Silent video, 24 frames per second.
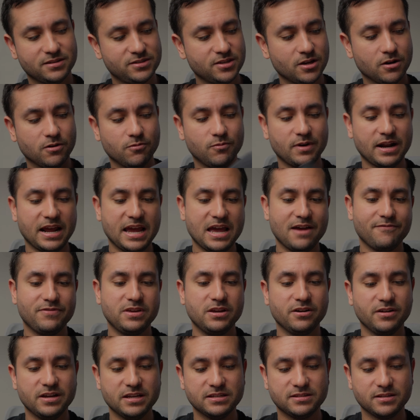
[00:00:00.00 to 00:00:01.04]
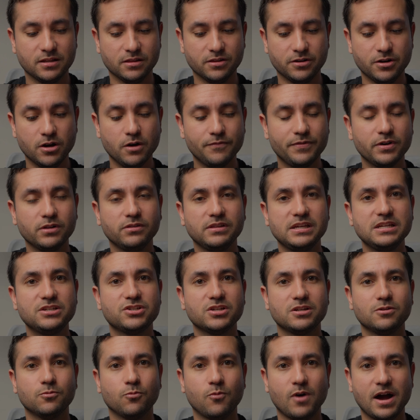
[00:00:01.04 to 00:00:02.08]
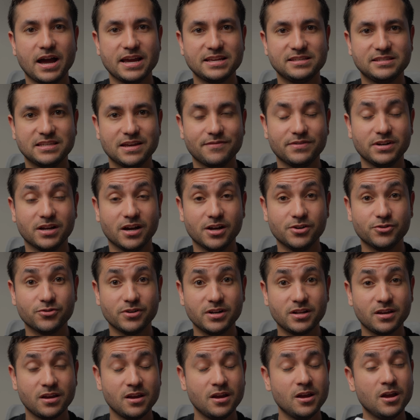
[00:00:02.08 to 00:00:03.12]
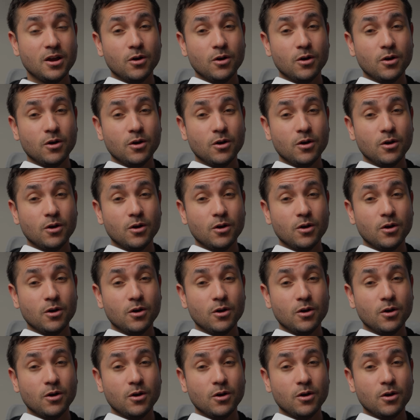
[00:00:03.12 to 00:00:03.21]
So what I have here is the Lenovo Legion Y700,